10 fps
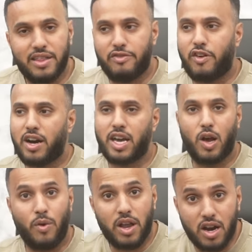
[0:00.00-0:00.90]
The
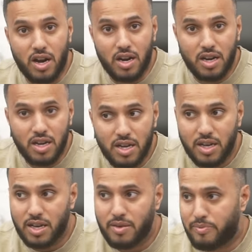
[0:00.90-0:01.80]
fucking winter,
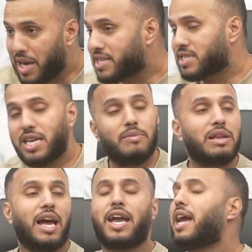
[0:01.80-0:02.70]
bitch. It'd be like